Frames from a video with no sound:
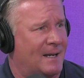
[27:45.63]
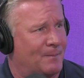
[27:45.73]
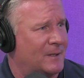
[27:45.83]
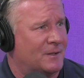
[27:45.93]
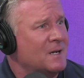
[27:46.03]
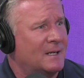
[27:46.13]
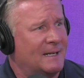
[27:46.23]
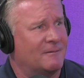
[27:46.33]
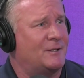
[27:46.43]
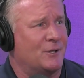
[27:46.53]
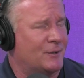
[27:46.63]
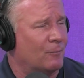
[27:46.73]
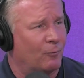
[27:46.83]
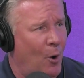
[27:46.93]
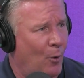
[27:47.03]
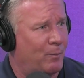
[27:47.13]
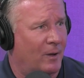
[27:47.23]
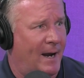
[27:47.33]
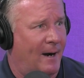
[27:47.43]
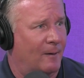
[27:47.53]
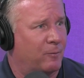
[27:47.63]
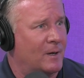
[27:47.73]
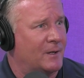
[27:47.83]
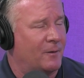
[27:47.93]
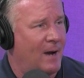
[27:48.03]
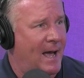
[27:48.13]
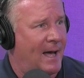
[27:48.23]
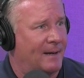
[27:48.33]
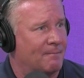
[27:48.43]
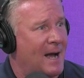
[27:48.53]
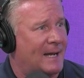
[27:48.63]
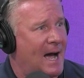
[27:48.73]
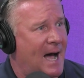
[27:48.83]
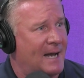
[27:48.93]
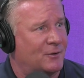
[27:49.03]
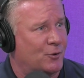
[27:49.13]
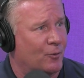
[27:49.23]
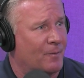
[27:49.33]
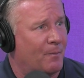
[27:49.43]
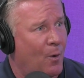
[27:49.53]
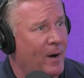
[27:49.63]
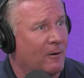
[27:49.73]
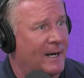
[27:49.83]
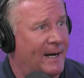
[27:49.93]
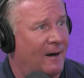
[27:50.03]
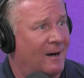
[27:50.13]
but he was just a role player when you had Micah Hyde and Jordan Poyer here.